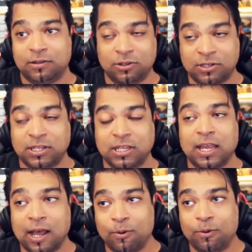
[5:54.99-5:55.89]
to see
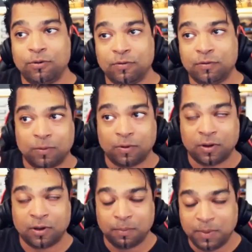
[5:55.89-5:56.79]
how
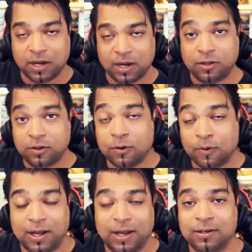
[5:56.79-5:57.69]
committed you
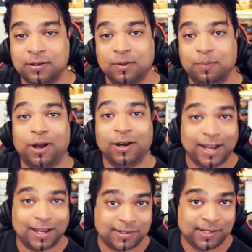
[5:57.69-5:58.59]
are to the
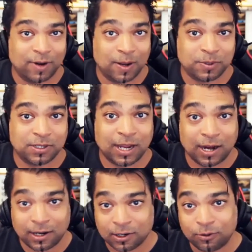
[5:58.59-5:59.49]
podcasting reps is
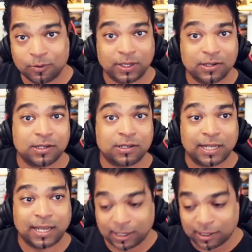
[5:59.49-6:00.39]
kind of cool, because it's
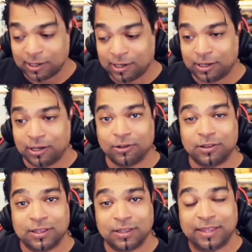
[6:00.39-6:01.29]
like,
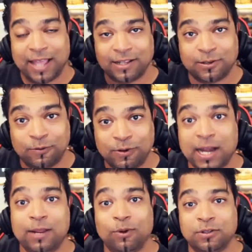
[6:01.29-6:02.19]
that's
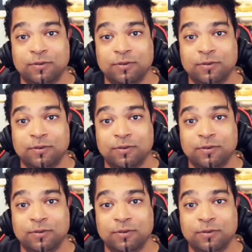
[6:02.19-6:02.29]
really what's